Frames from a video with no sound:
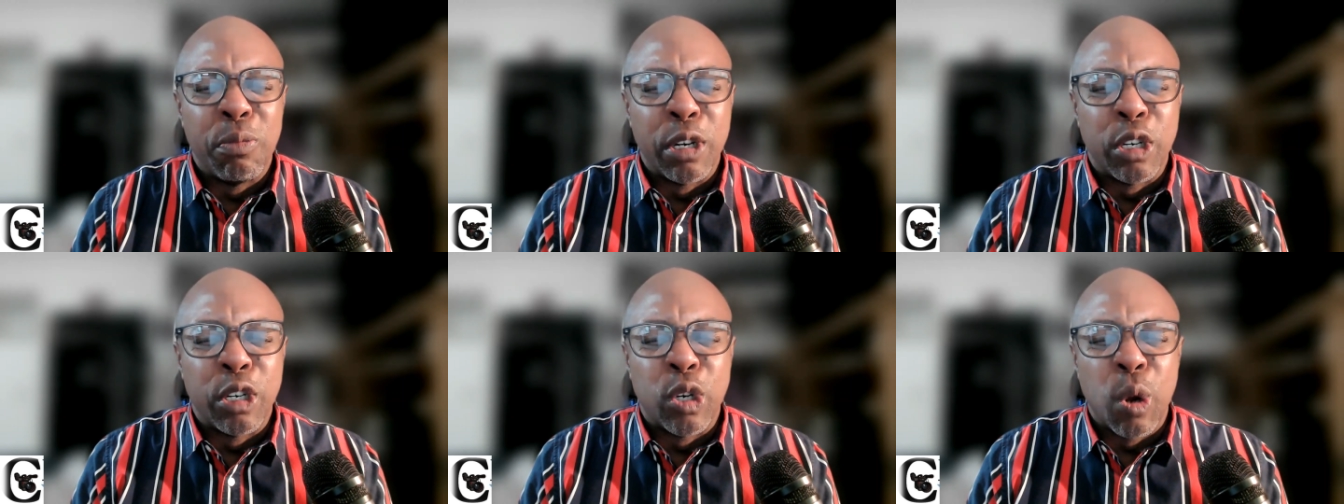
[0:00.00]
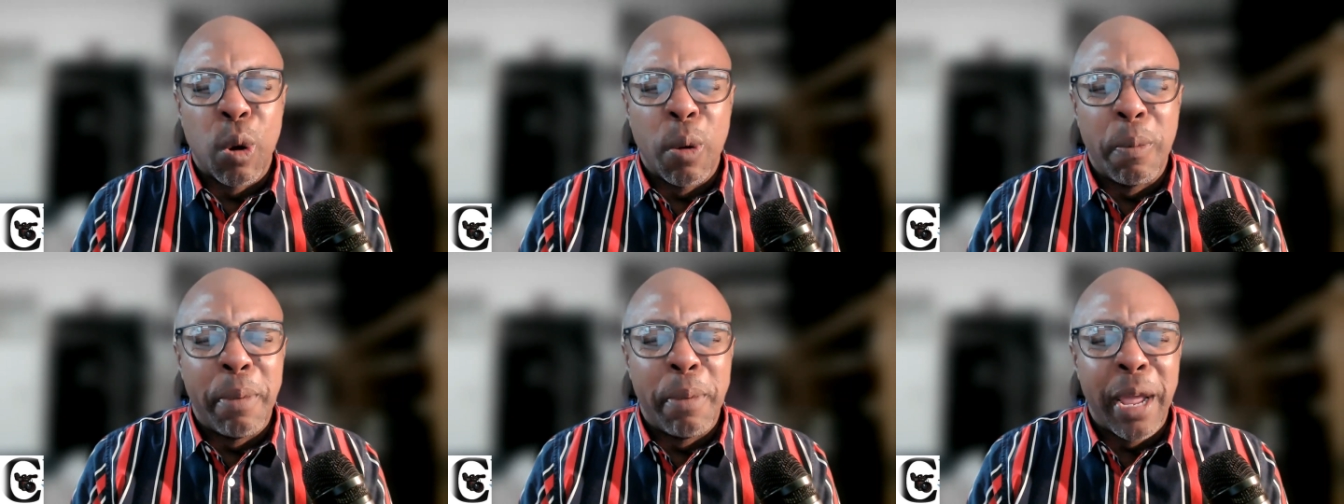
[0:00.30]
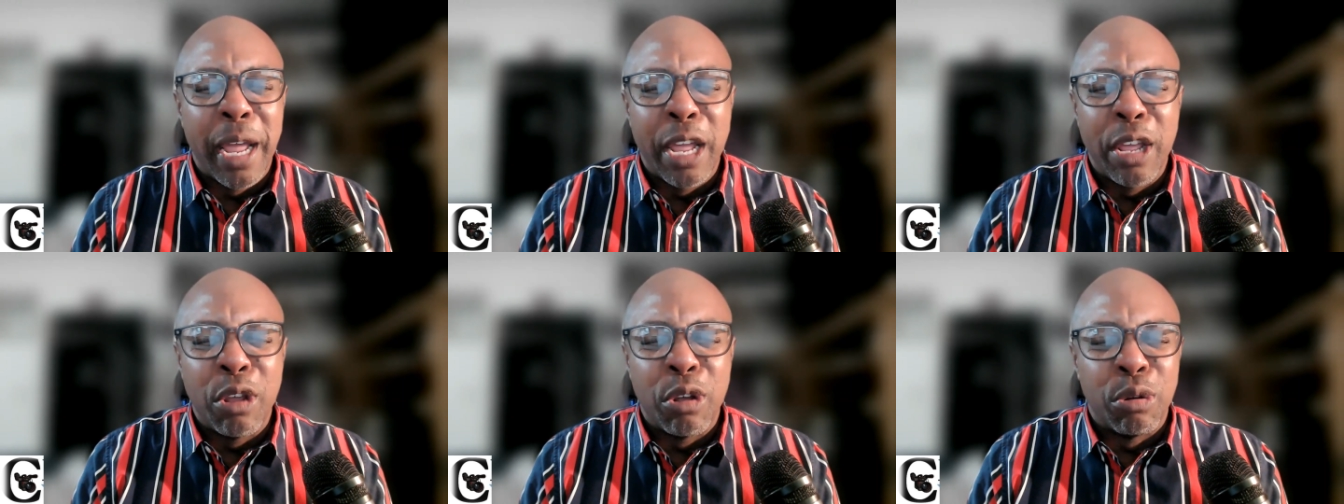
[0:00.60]
but to
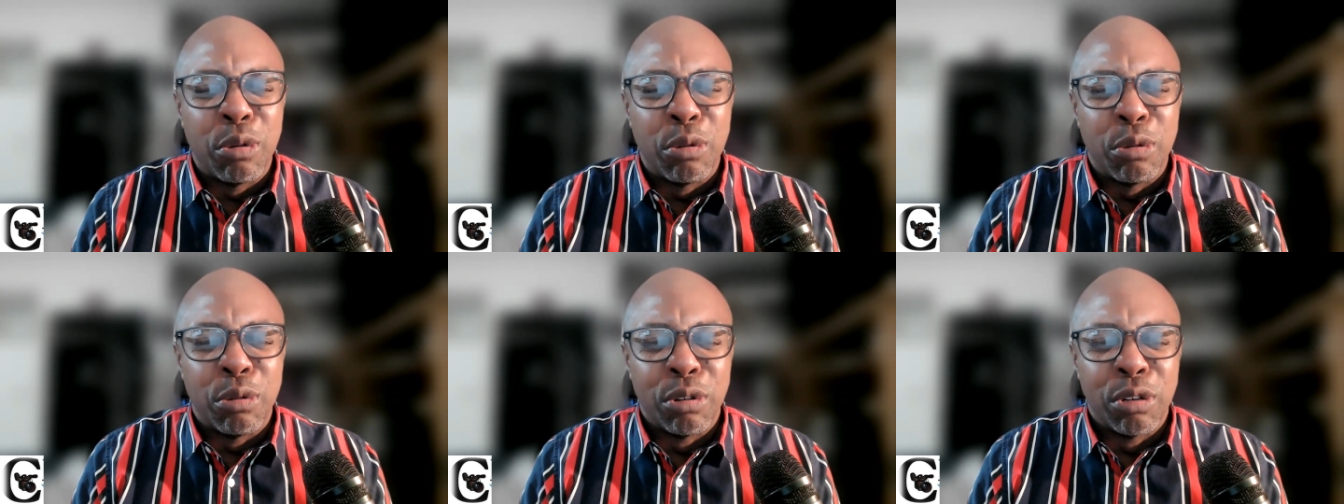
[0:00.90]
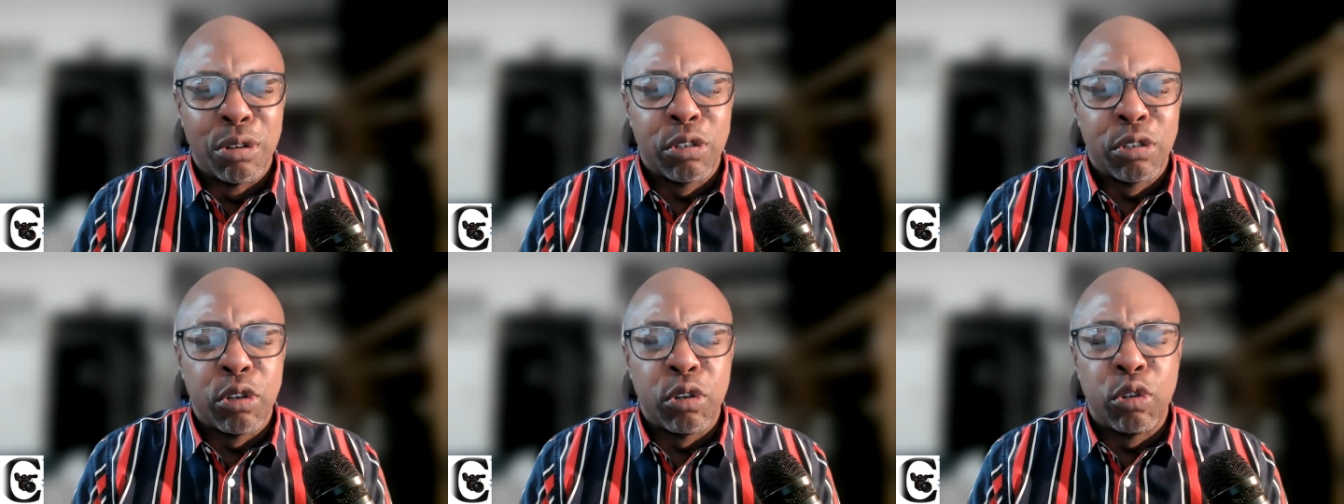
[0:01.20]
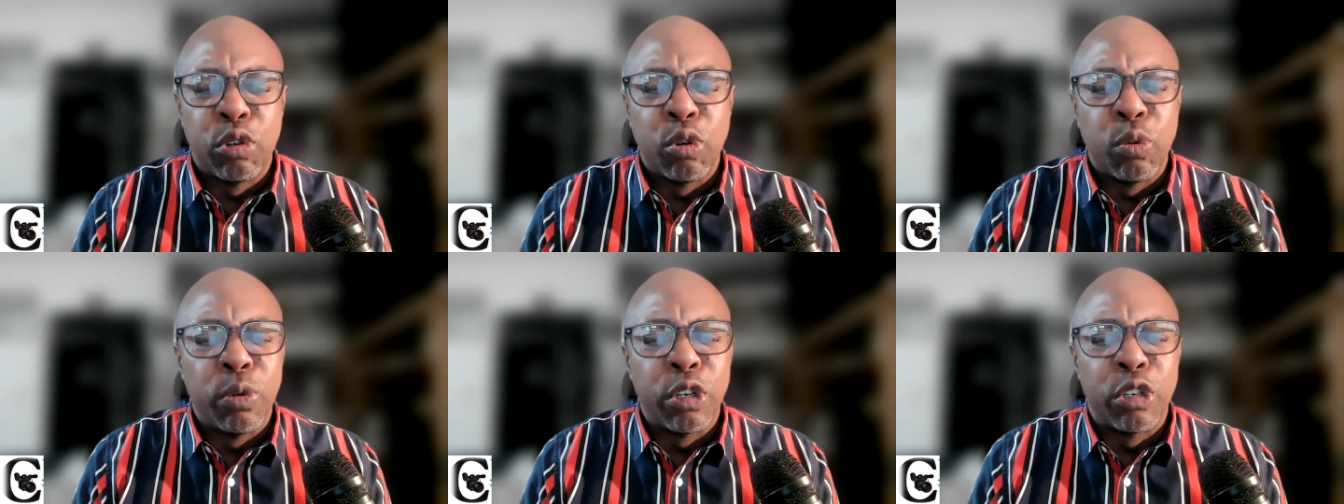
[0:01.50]
obey you, to
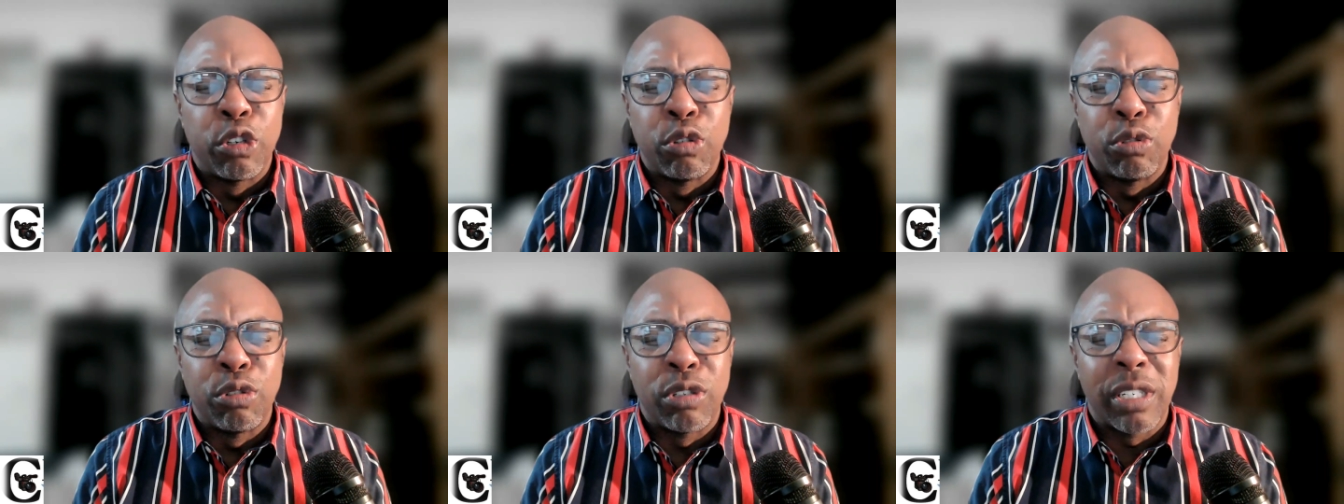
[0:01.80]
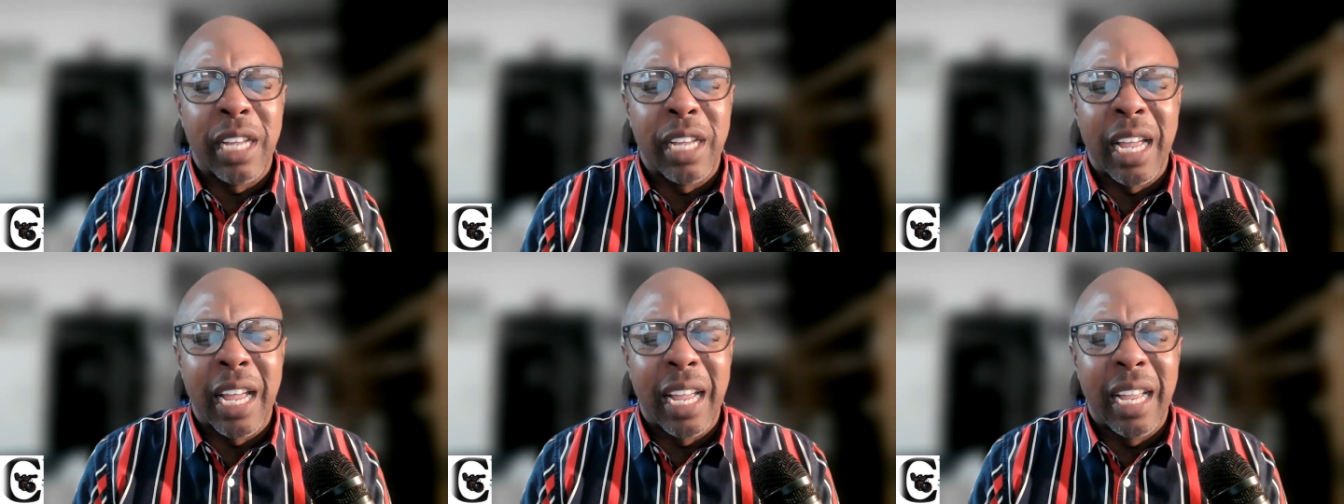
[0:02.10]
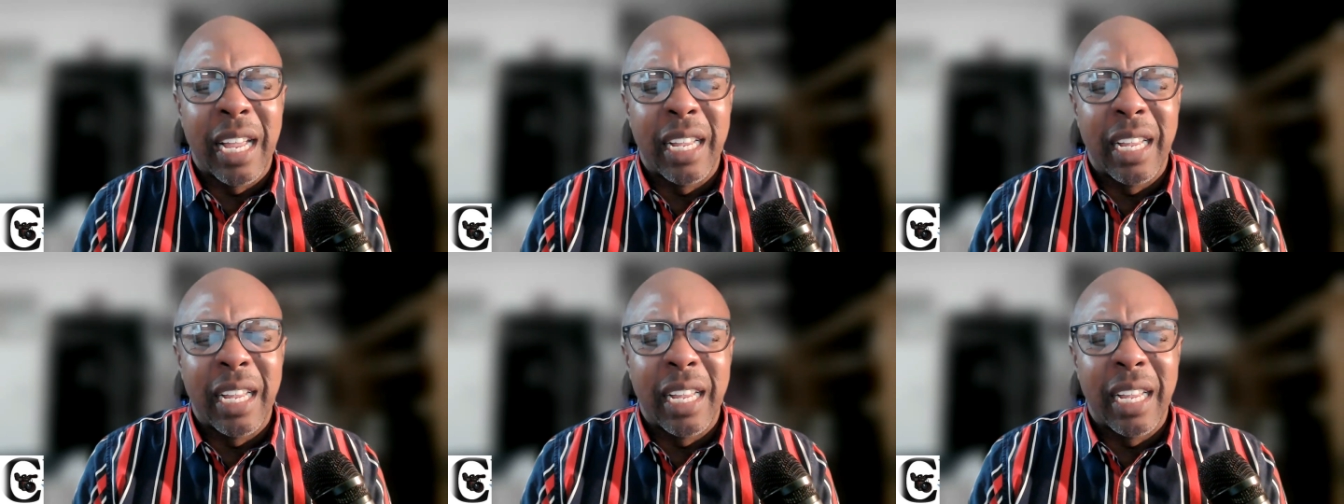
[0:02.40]
do what you say.